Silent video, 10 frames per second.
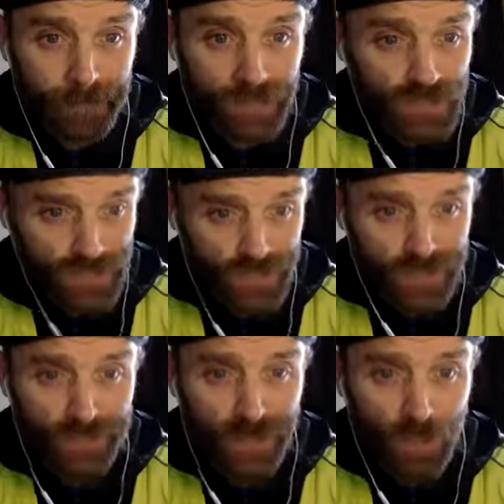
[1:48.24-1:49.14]
Jesus
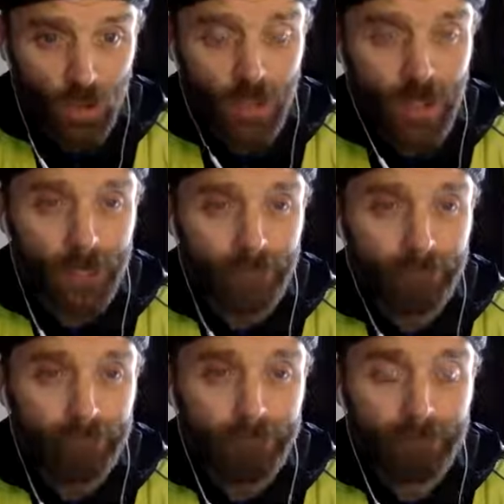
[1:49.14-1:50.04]
is my Lord.
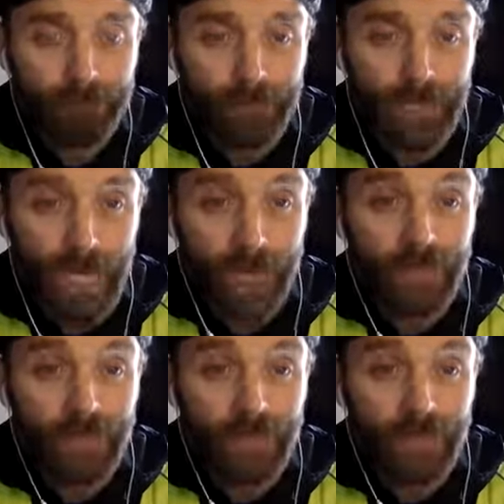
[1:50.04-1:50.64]
And